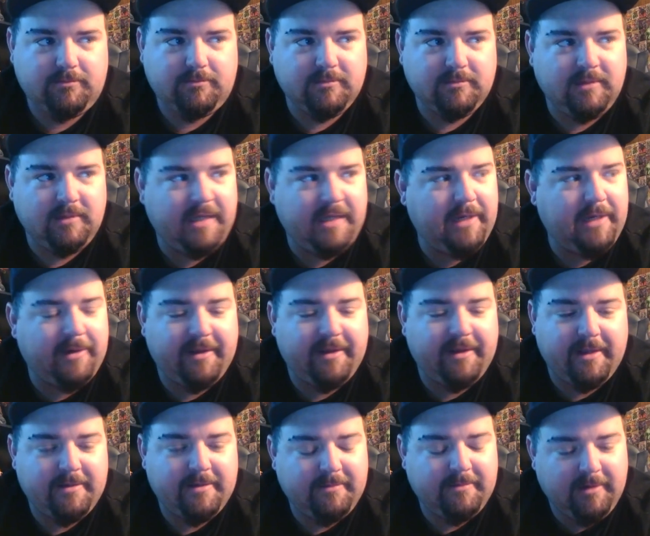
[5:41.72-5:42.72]
anyway,
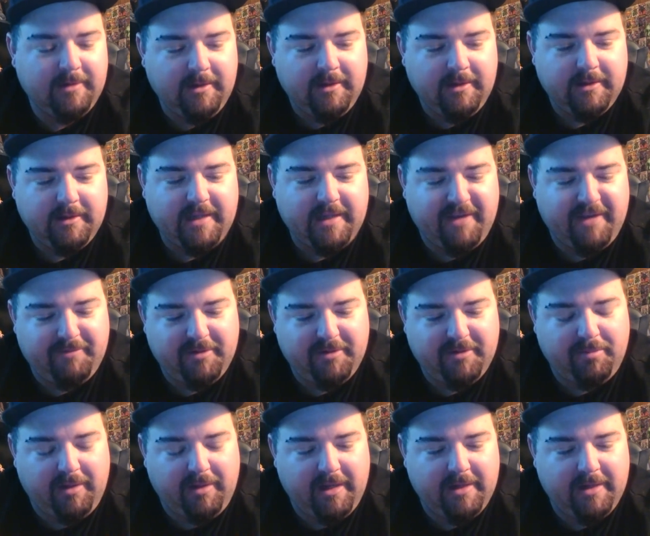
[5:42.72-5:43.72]
they gave me a
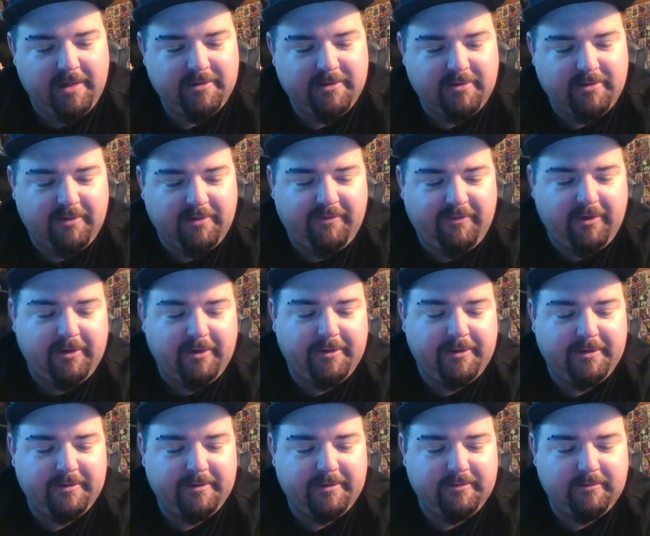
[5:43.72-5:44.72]
plan, so I followed
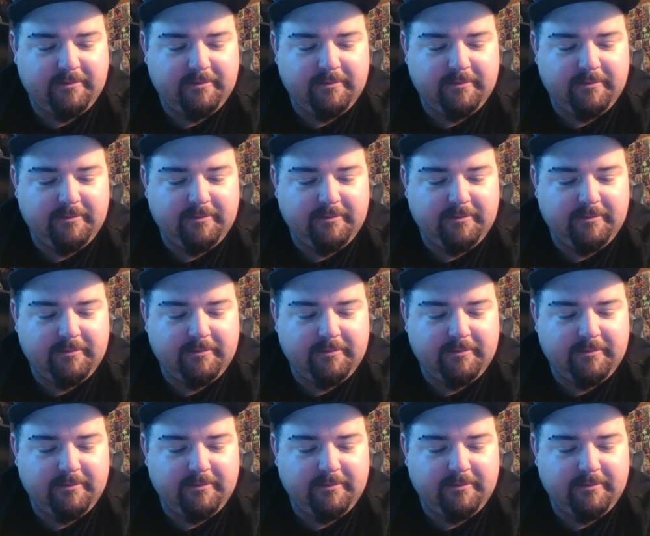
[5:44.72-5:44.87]
it,